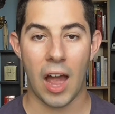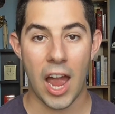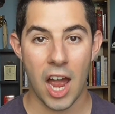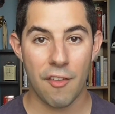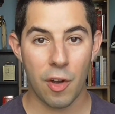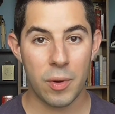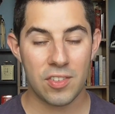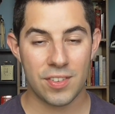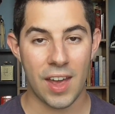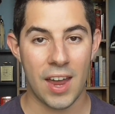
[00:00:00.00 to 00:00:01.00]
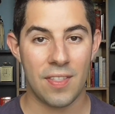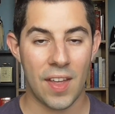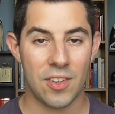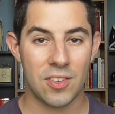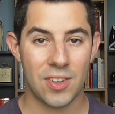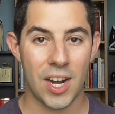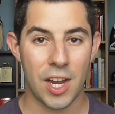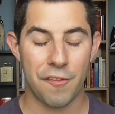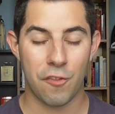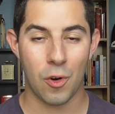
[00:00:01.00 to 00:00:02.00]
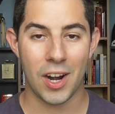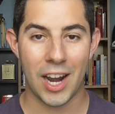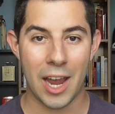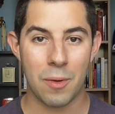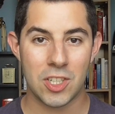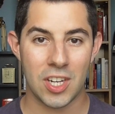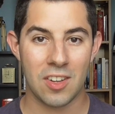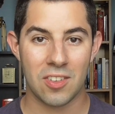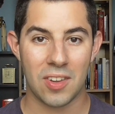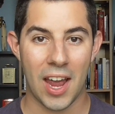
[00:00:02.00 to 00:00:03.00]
I have always said that the study of foreign languages